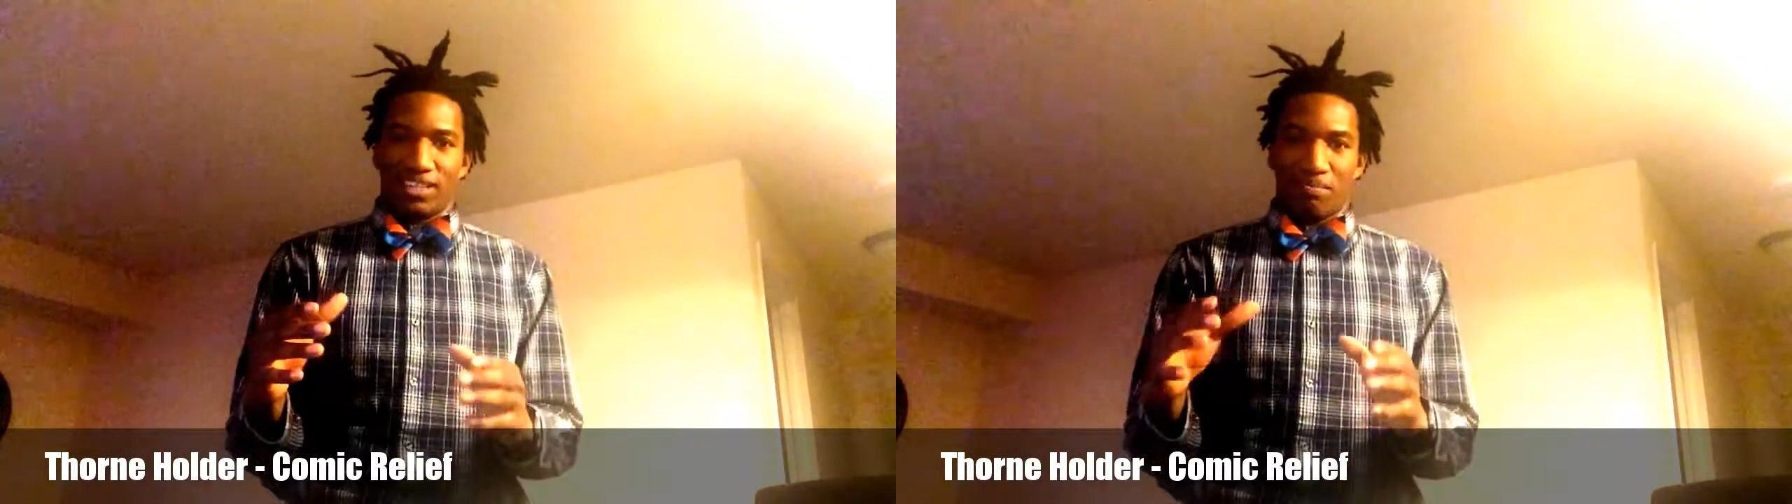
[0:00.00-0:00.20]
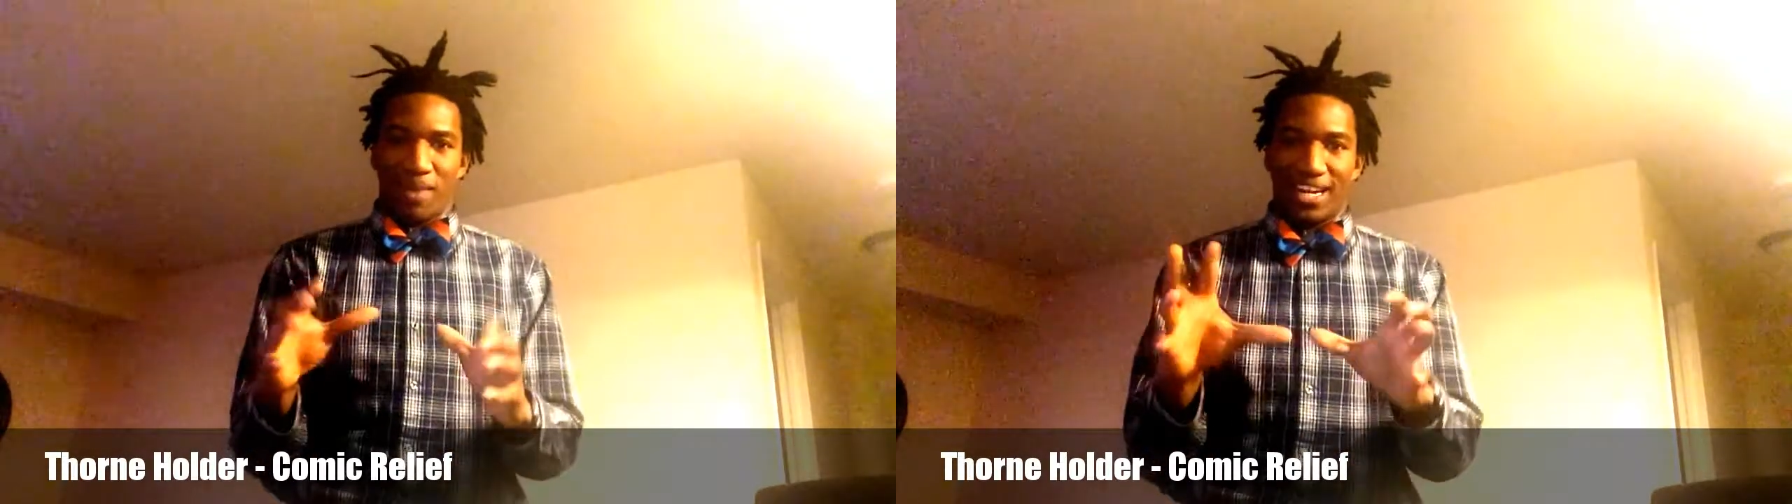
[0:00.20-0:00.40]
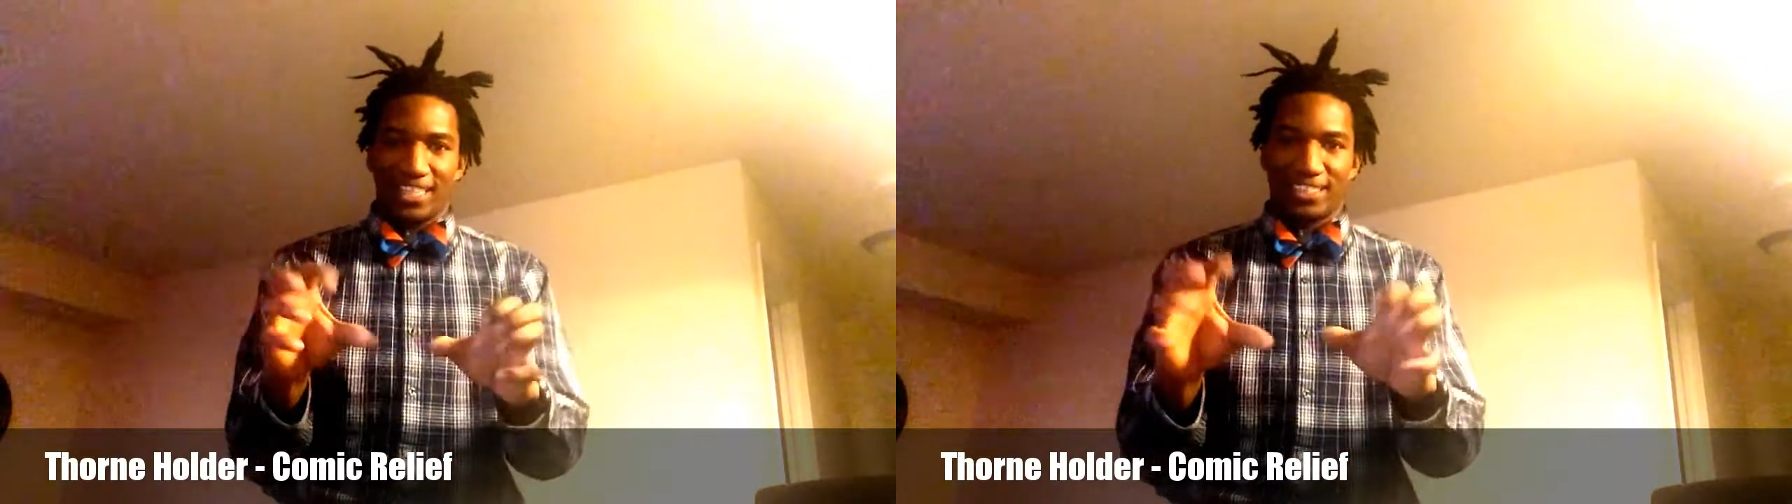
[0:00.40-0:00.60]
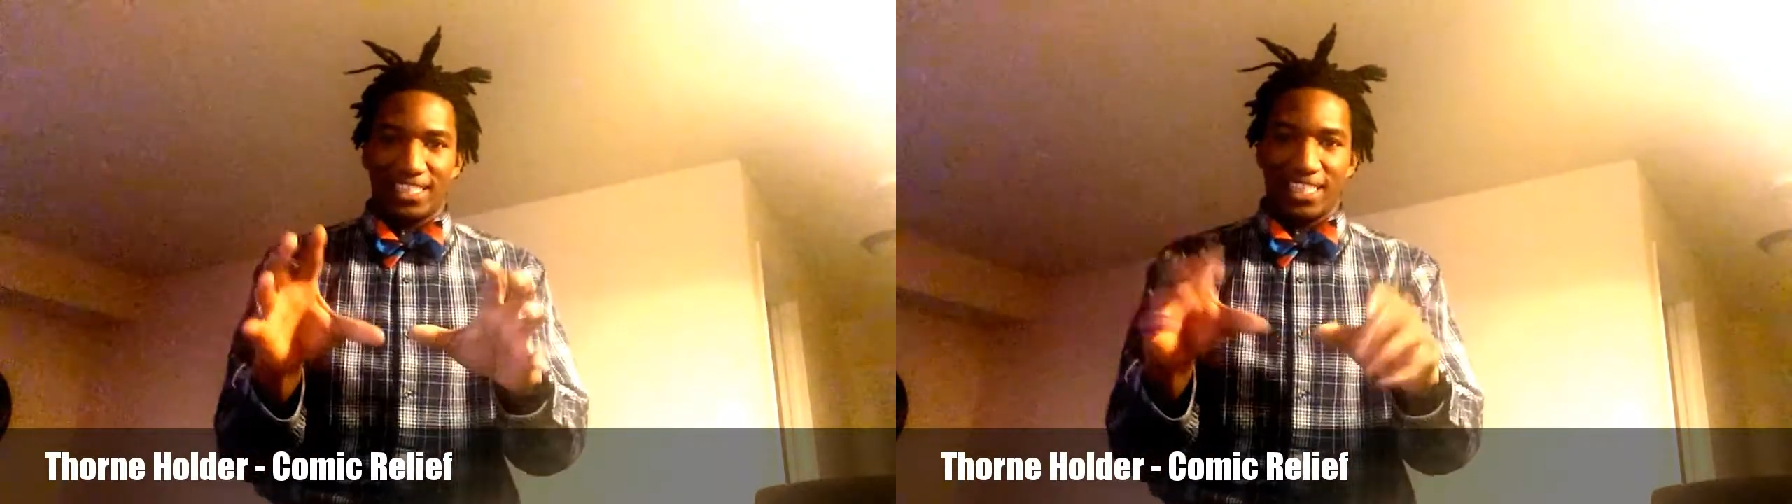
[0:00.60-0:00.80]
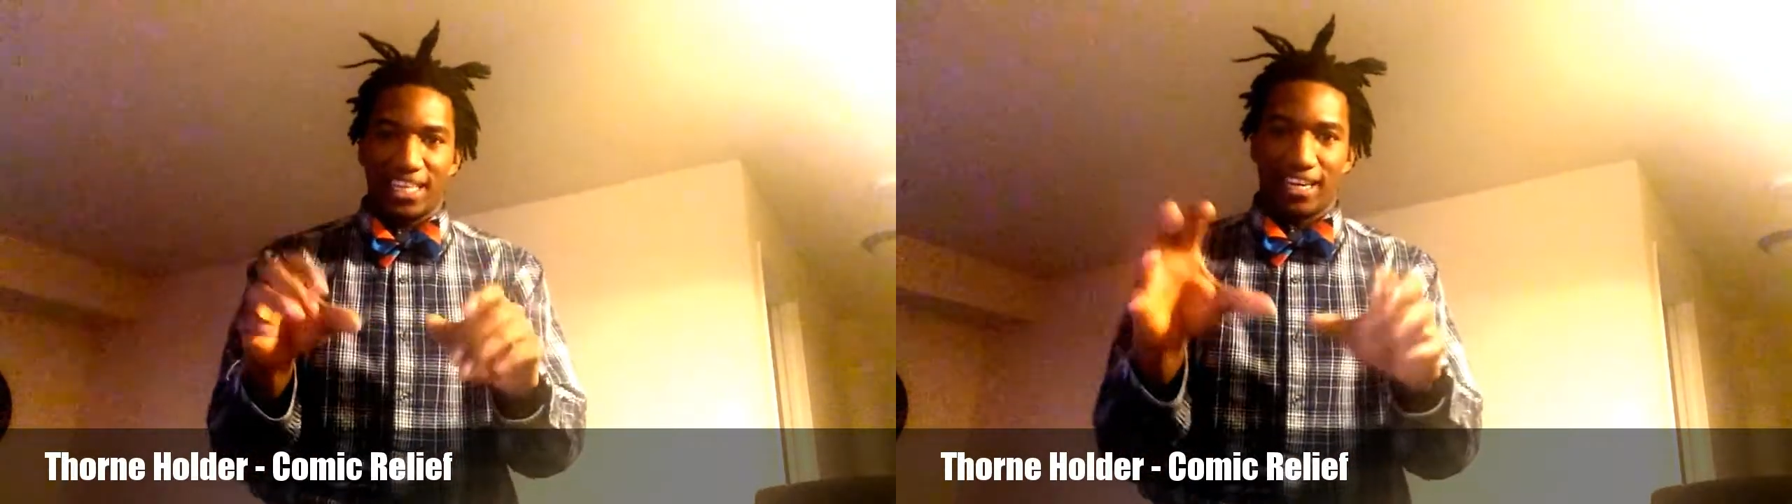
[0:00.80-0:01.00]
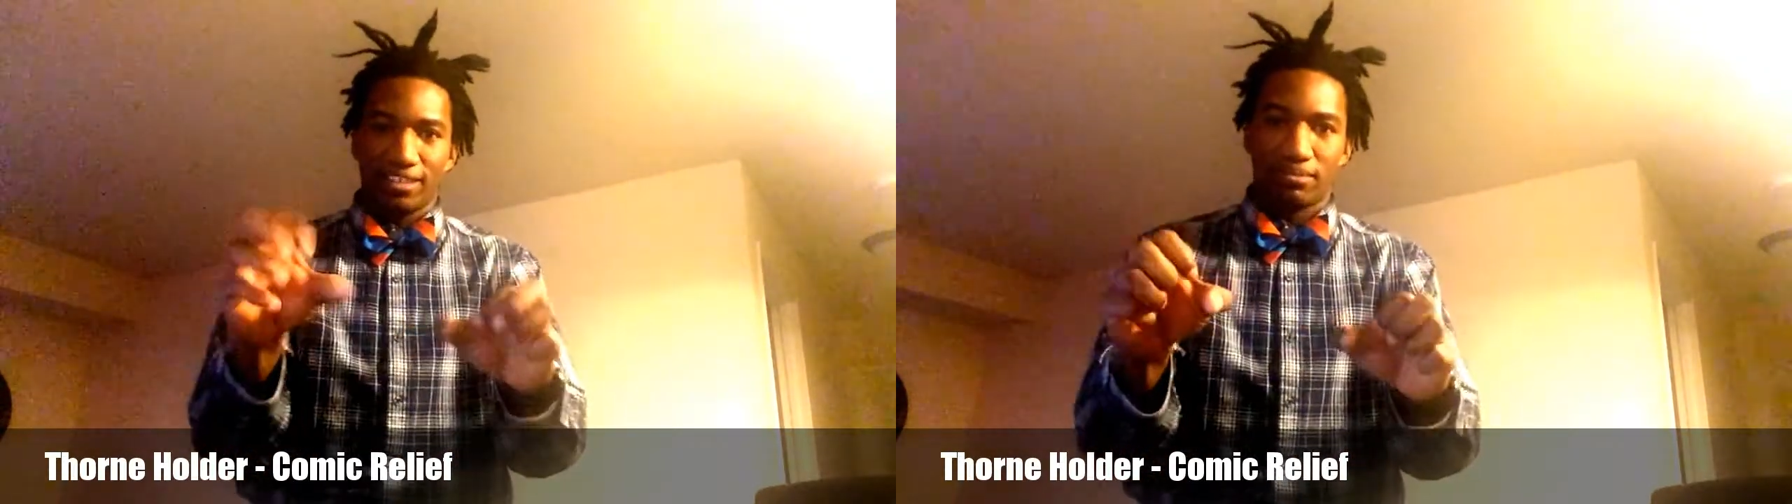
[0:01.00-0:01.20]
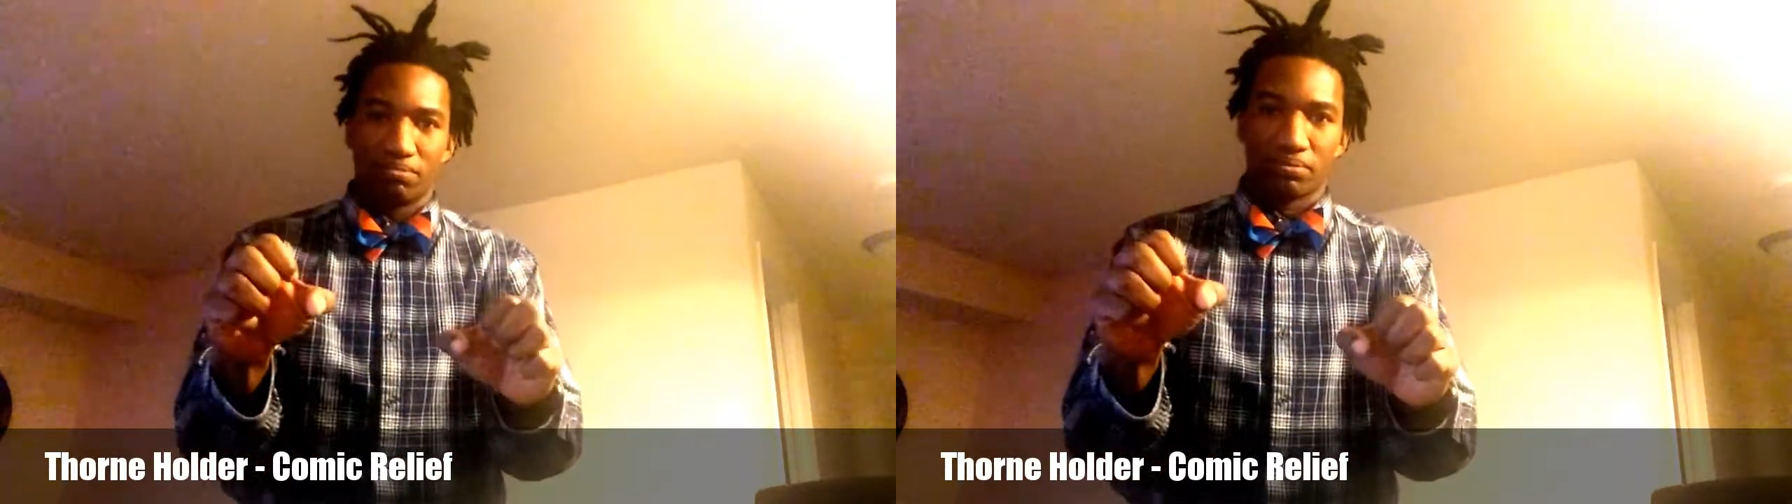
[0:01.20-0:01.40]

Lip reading: Men are seeking,